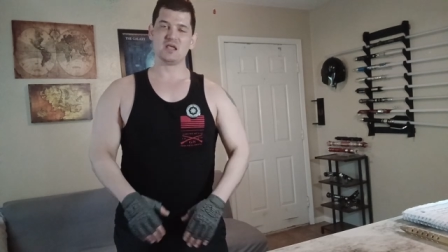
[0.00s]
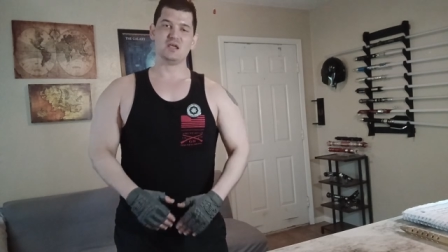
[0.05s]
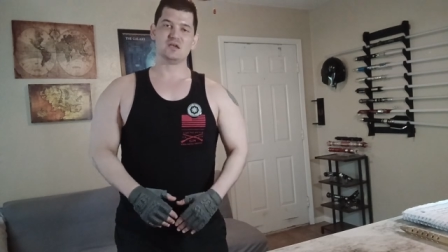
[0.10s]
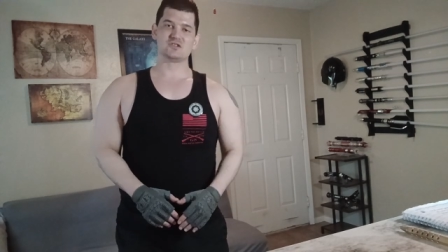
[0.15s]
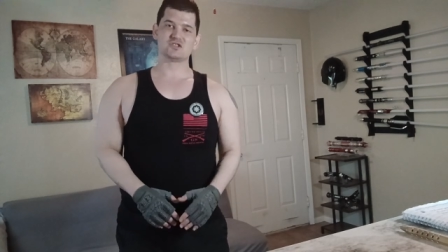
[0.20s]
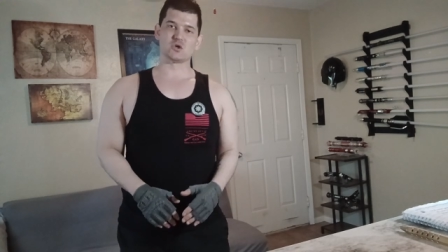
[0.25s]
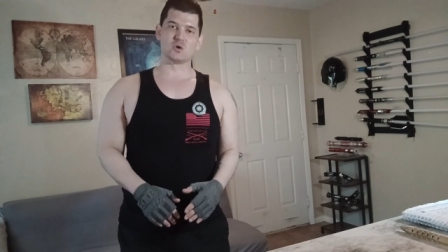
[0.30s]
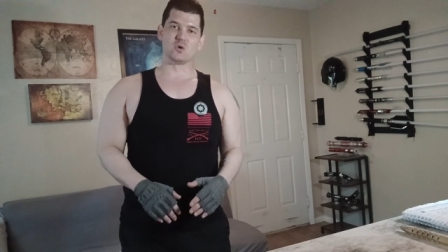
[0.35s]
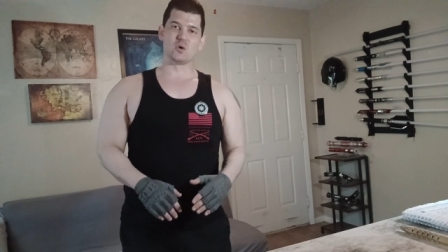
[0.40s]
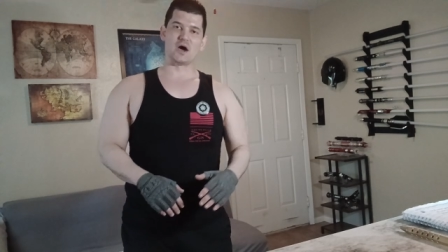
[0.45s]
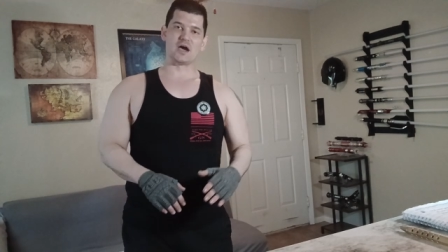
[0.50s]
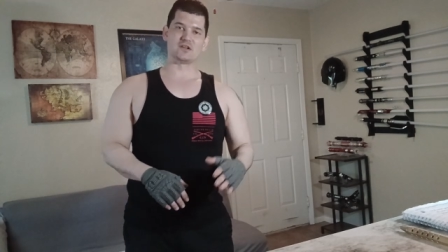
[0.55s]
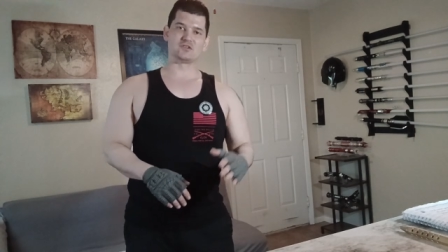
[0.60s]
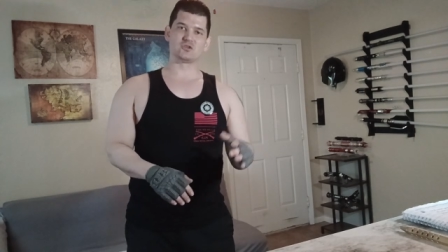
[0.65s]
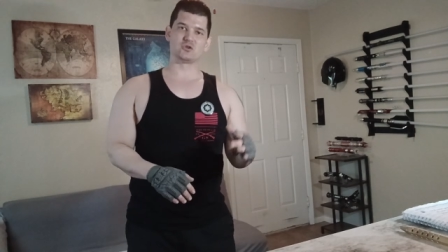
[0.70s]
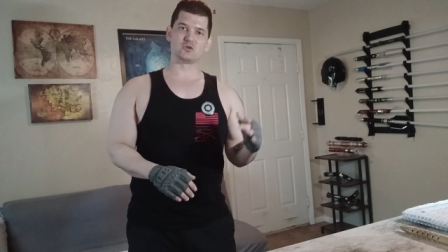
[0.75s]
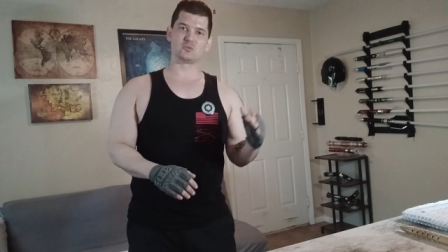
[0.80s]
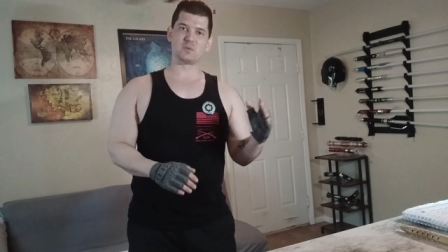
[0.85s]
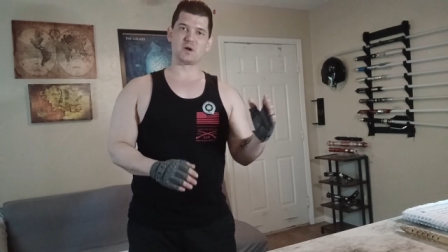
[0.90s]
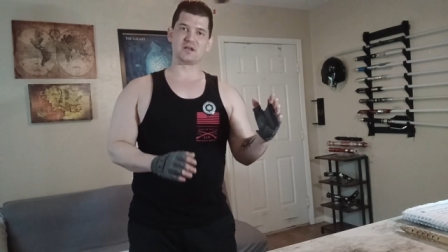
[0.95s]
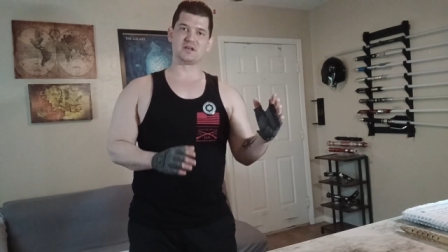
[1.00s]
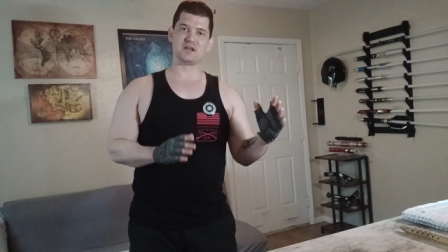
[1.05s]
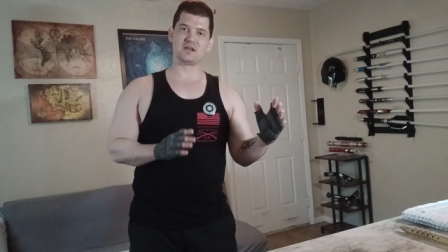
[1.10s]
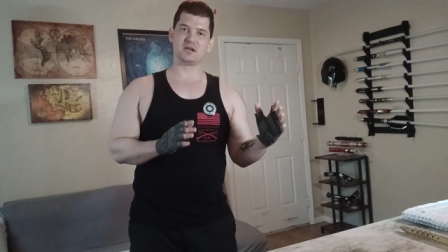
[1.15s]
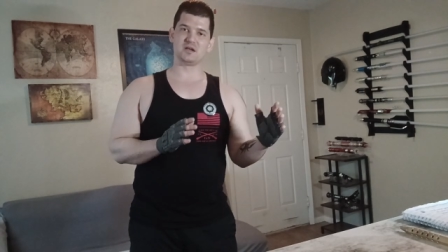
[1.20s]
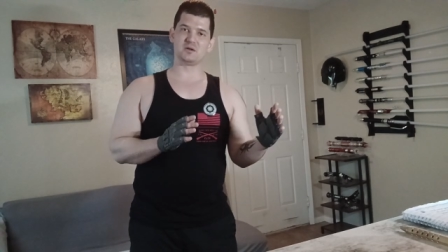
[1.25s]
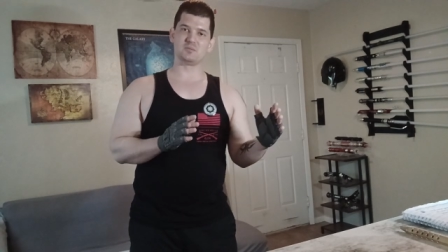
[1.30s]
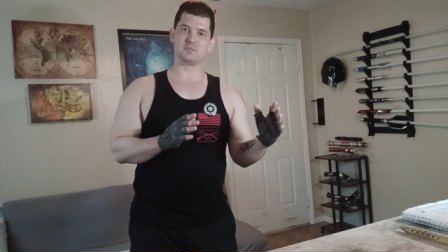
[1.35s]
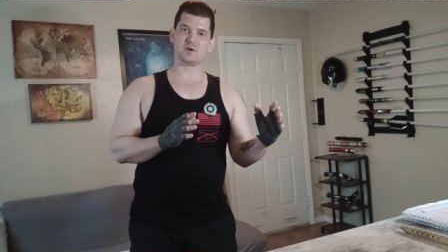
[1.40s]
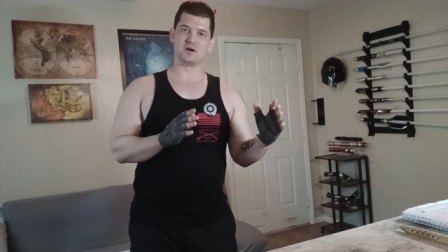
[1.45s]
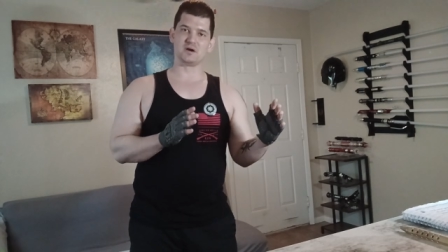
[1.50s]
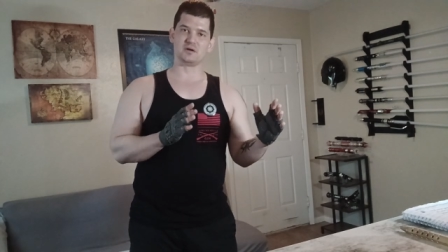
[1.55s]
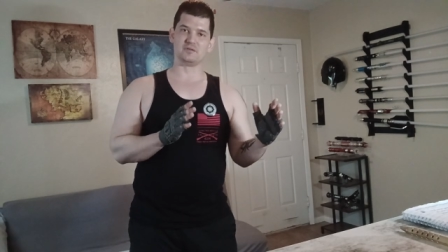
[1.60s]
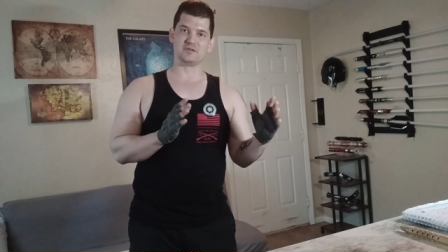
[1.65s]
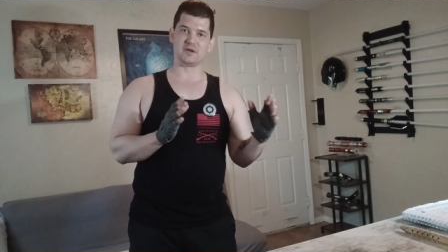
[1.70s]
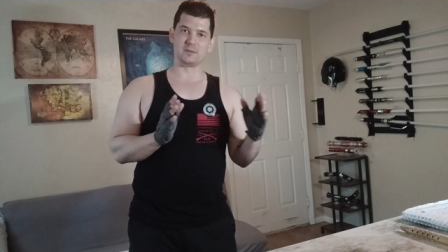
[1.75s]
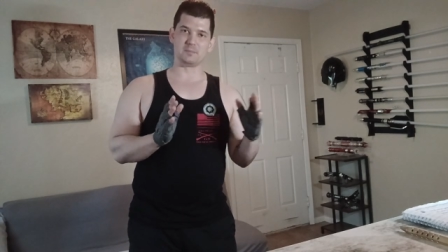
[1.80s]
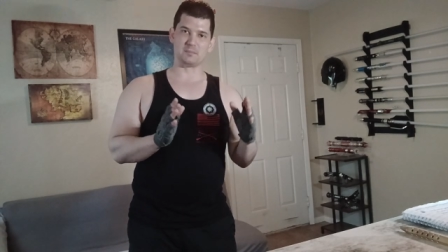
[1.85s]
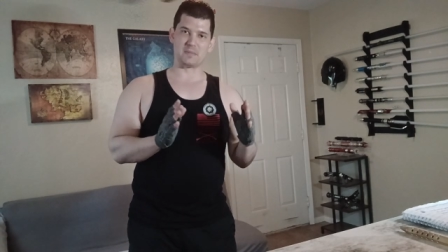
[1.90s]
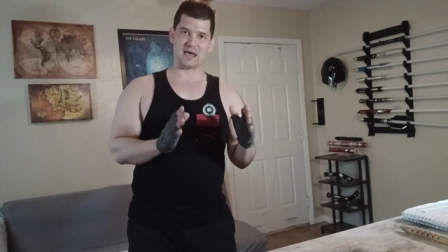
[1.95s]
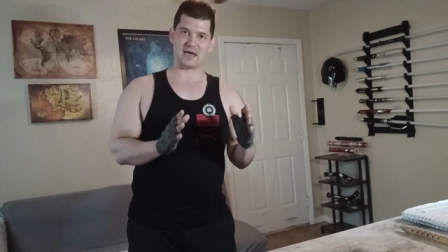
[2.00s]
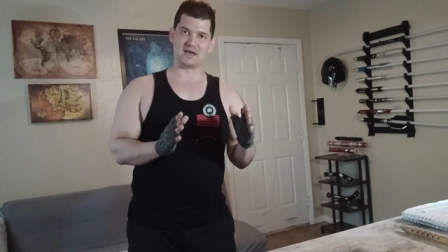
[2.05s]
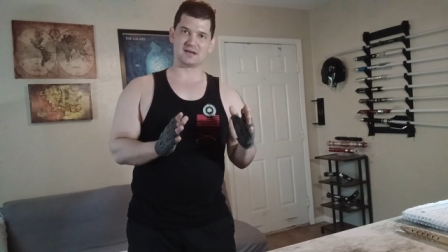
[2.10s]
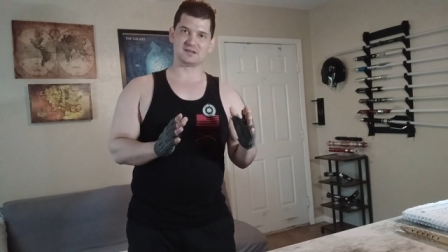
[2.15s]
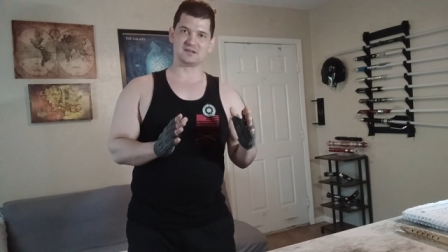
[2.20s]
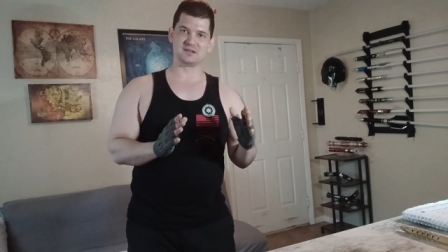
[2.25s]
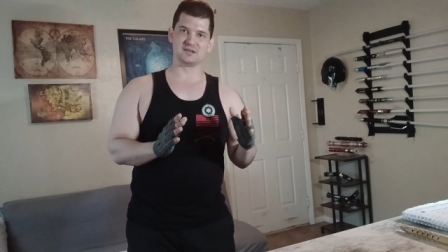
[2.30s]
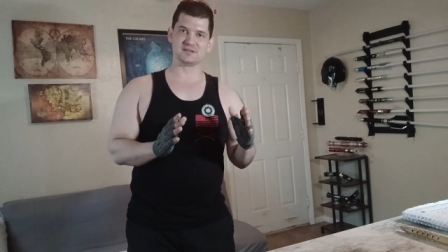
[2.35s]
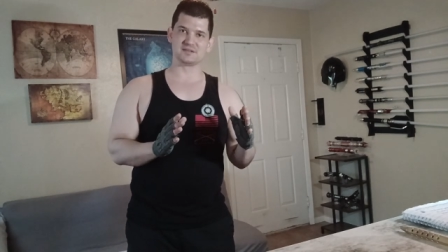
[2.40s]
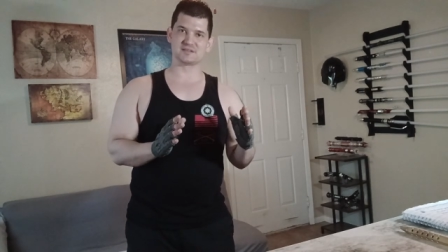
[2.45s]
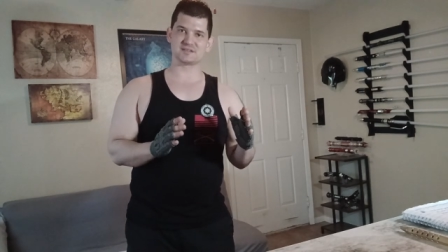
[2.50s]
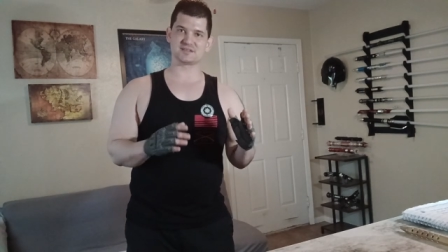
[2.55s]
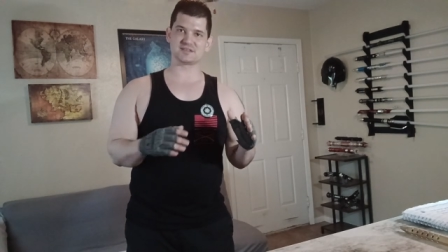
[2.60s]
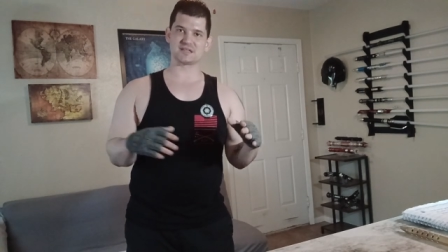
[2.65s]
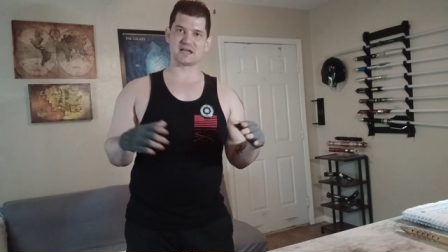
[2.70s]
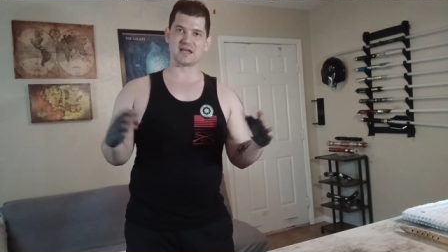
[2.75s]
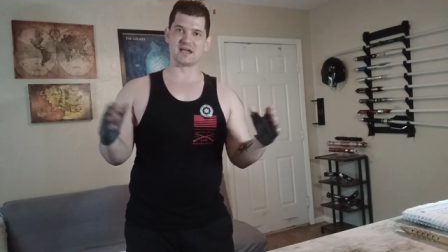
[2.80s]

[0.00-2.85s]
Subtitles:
So I took my name of Imagnus